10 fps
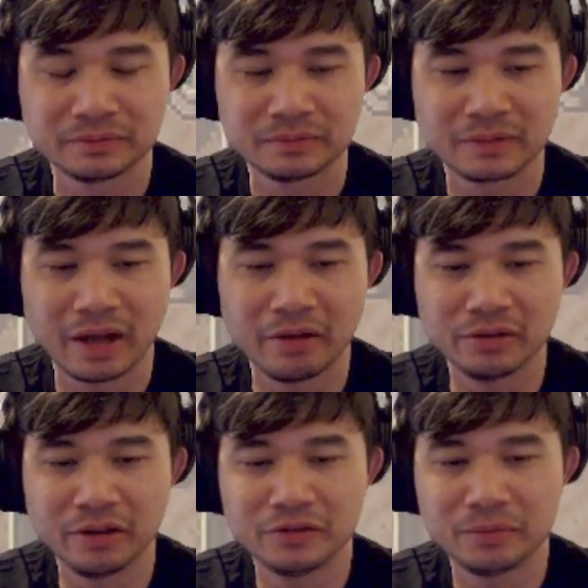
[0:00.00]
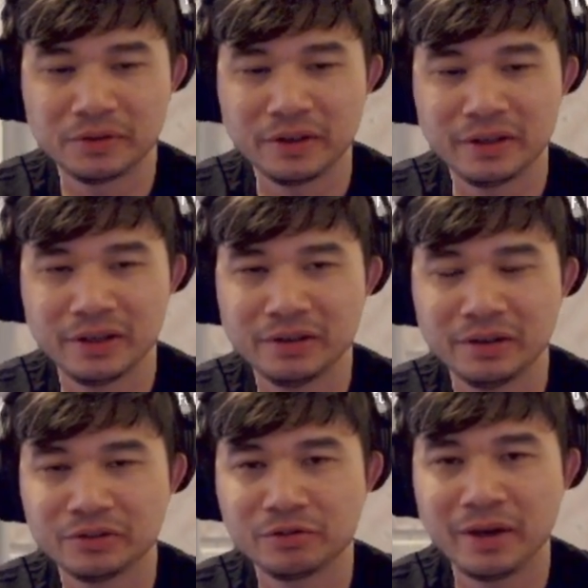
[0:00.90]
I would love to play a
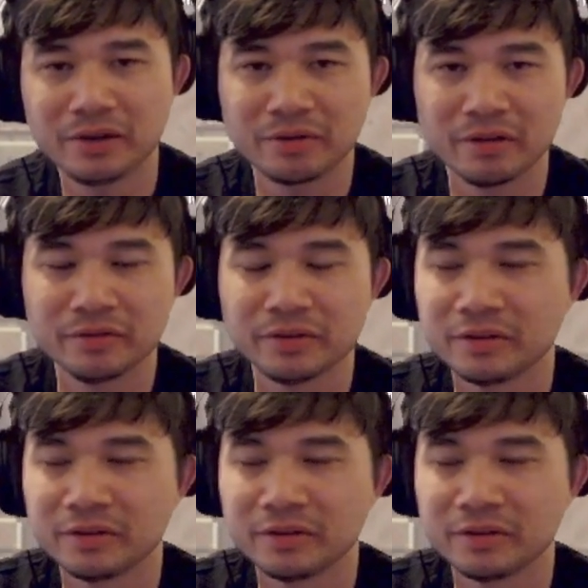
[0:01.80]
Traumatic Rev.